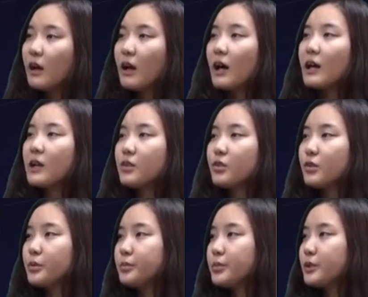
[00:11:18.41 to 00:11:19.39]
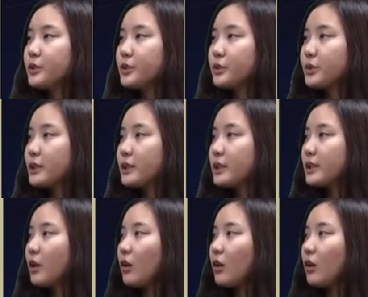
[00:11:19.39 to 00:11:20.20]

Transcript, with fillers: High-throughput screening